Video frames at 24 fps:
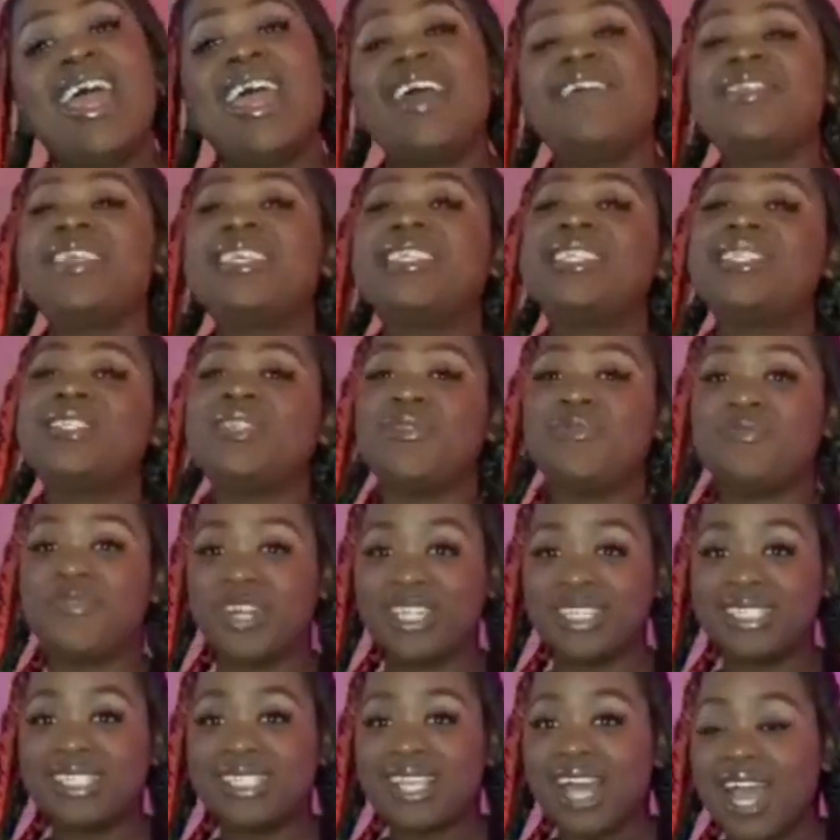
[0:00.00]
If this is the
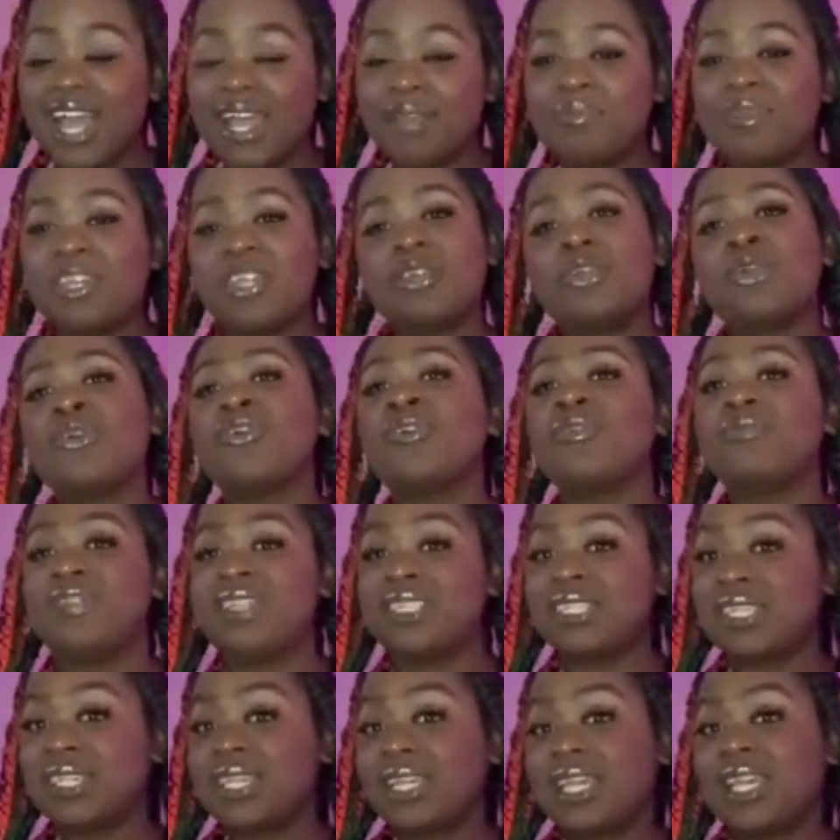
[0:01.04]
first time that you're
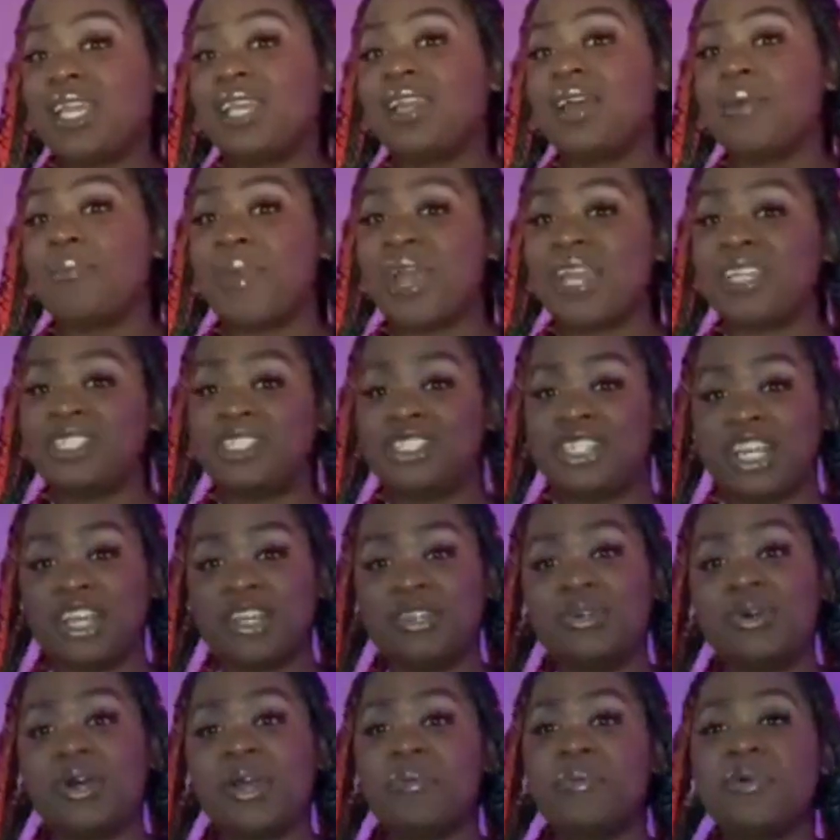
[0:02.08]
visiting my
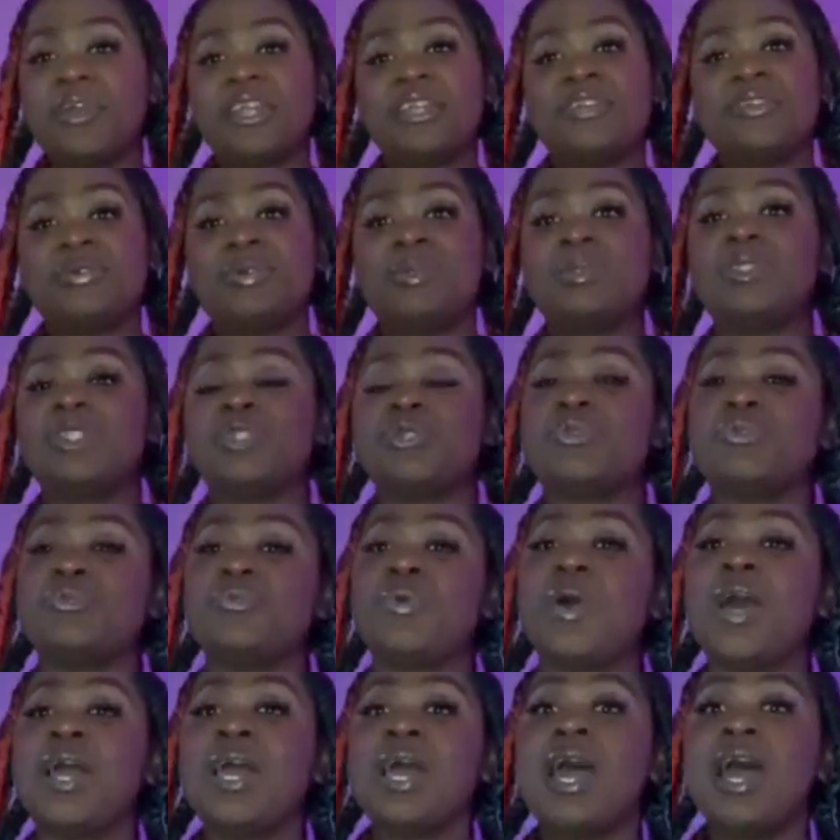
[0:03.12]
channel, I want you
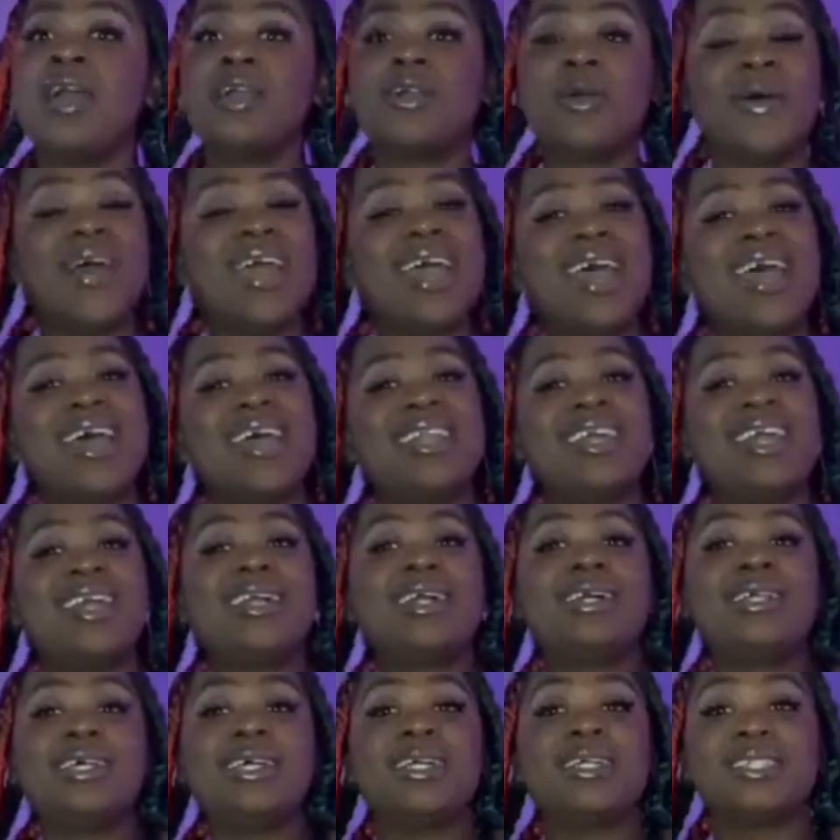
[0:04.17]
to go ahead
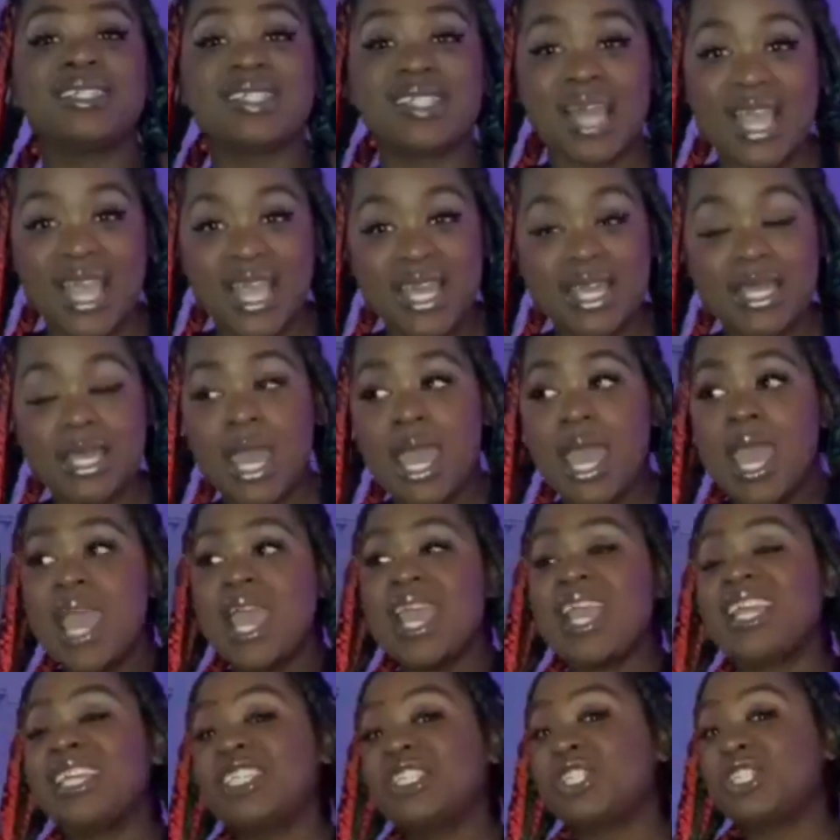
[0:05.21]
and click like
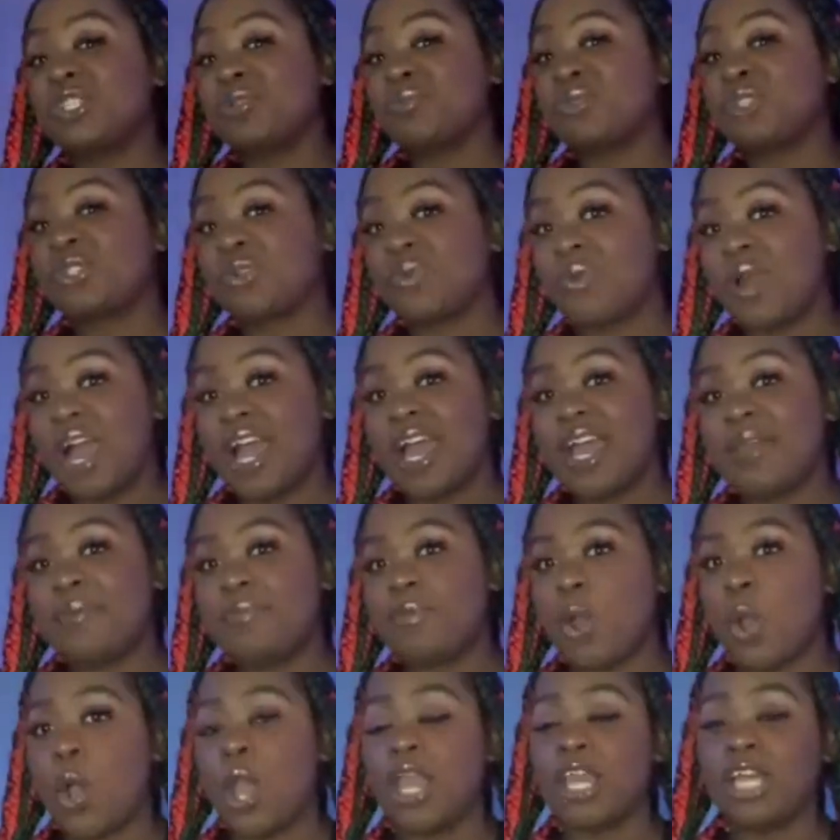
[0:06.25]
and
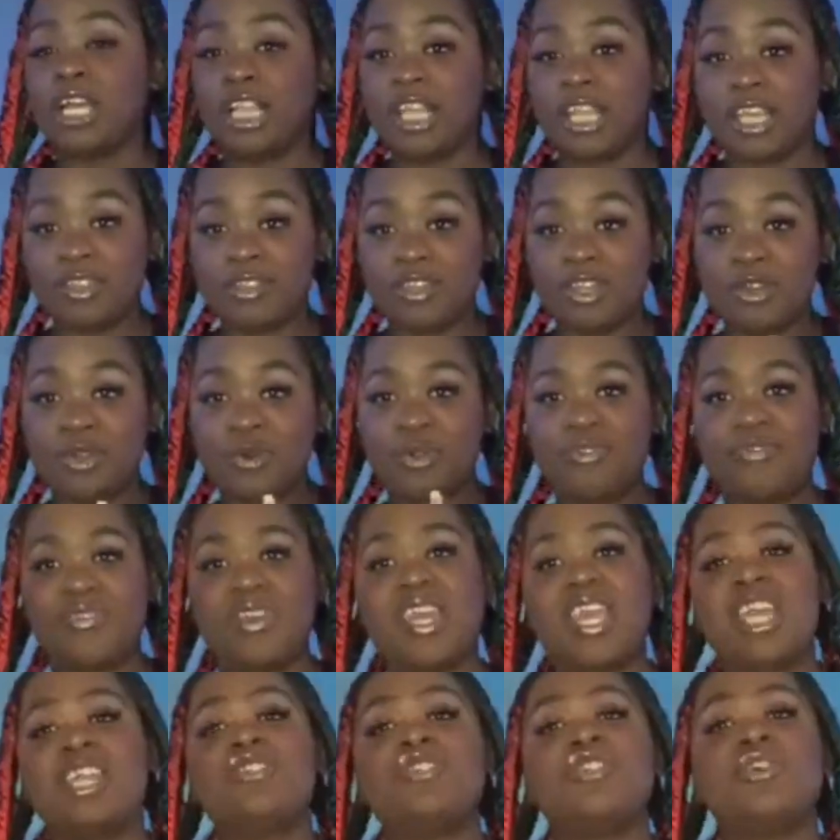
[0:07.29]
subscribe and click the
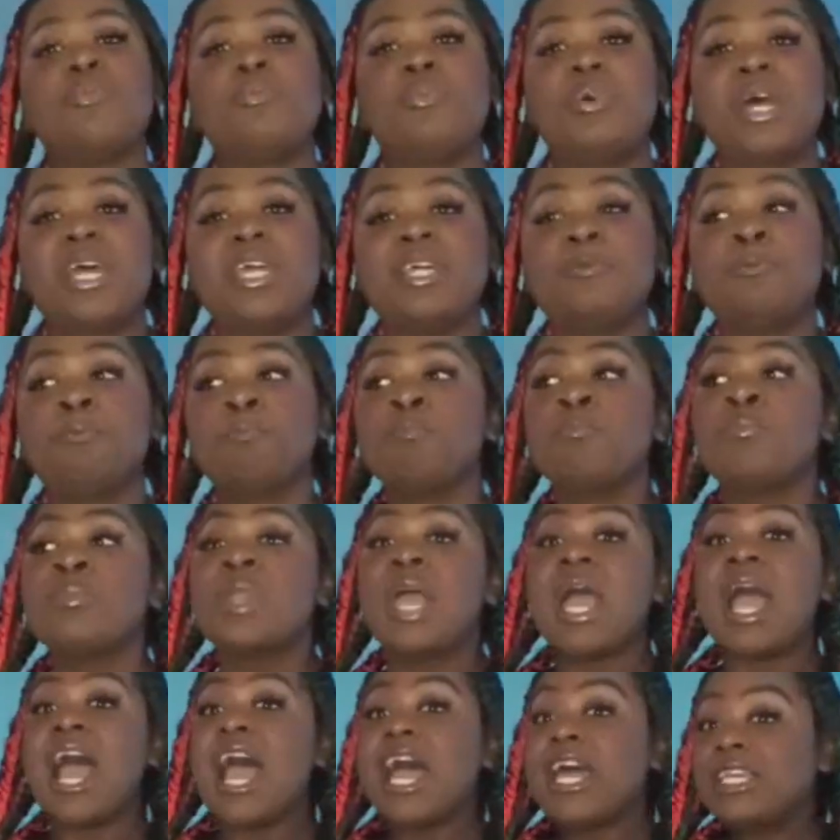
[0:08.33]
notification button,
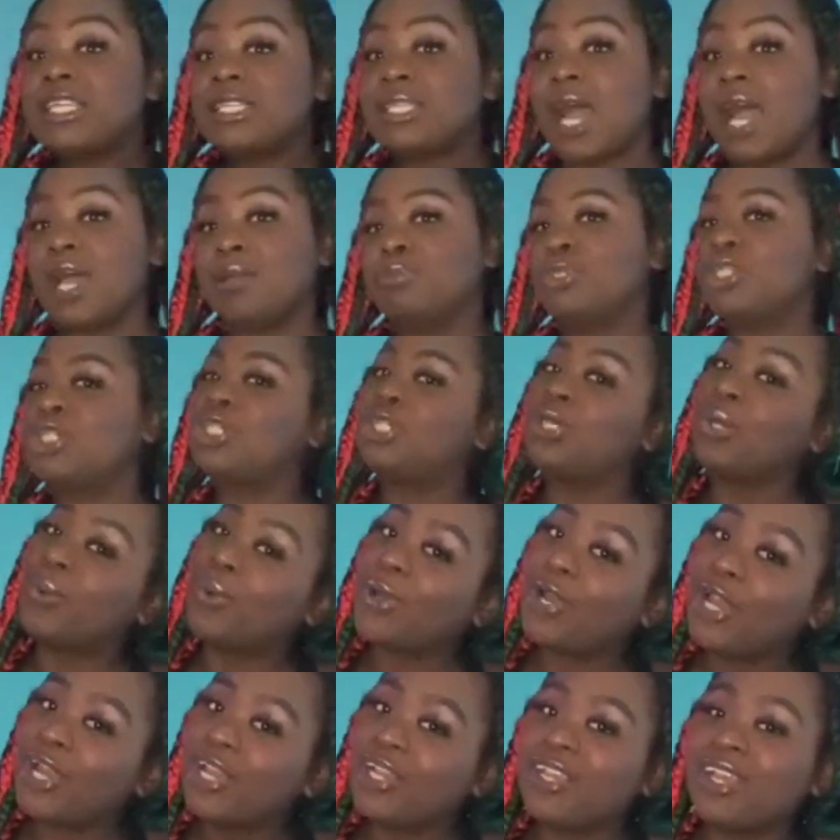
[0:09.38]
as I'm
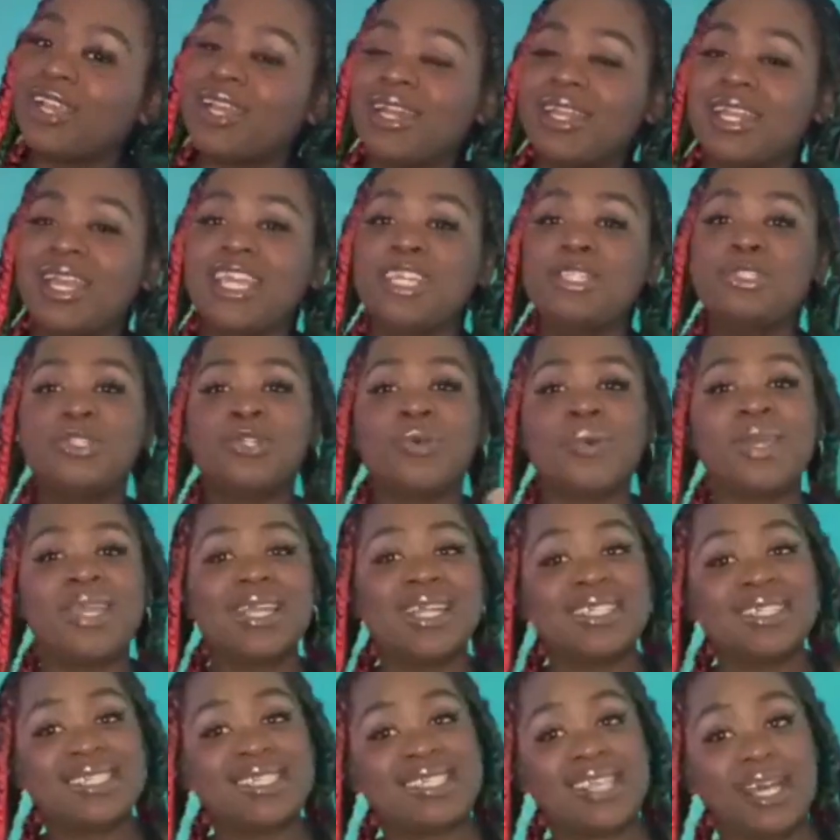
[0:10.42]
sure you're going to enjoy
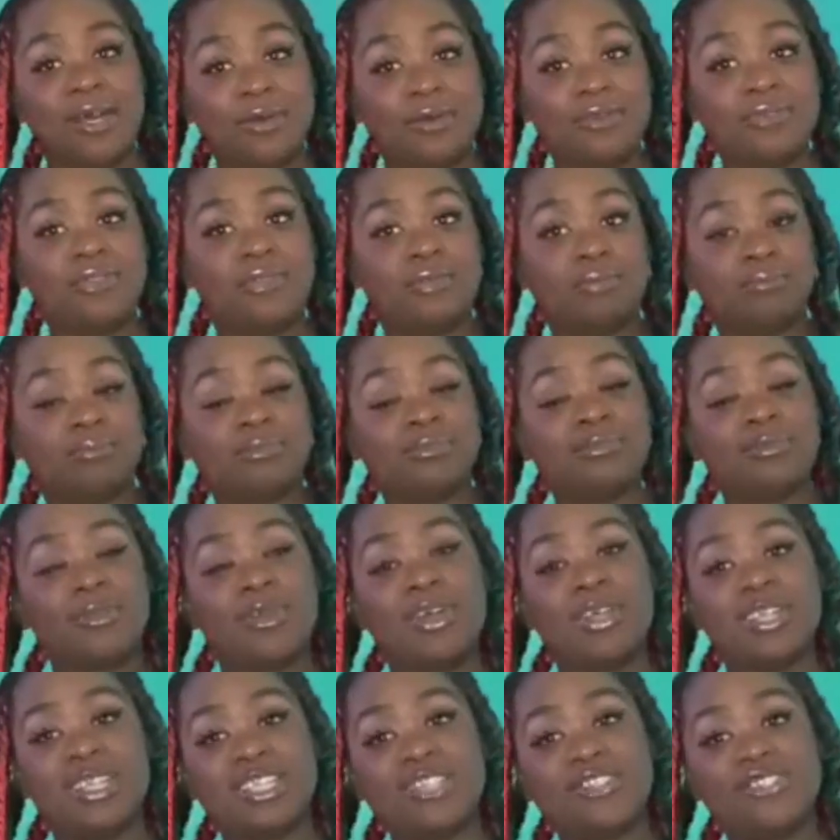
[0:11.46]
yourself
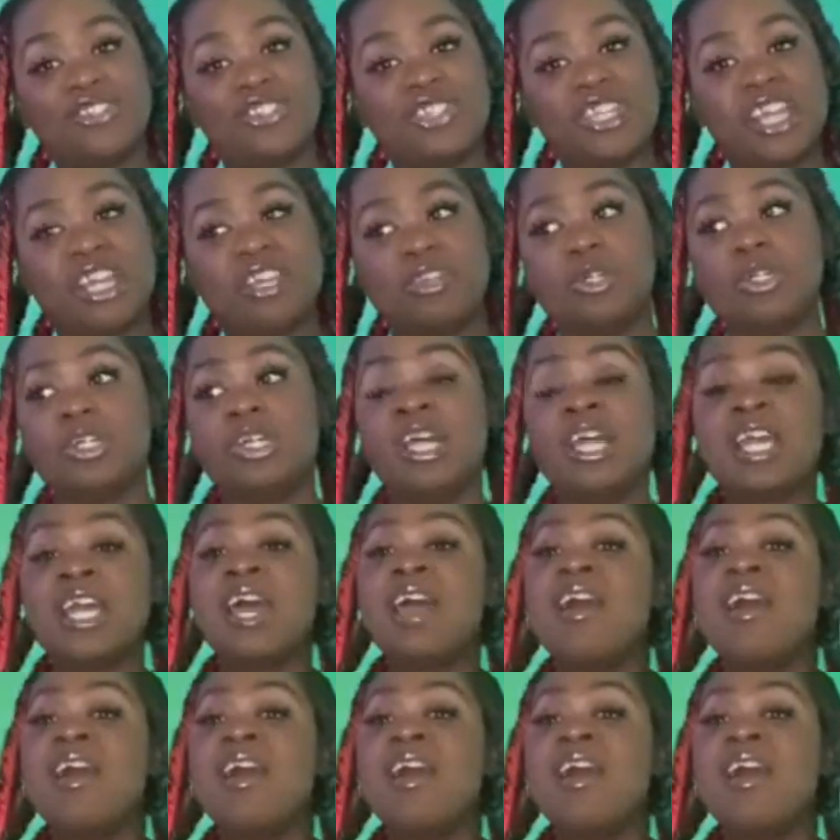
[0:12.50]
on this channel.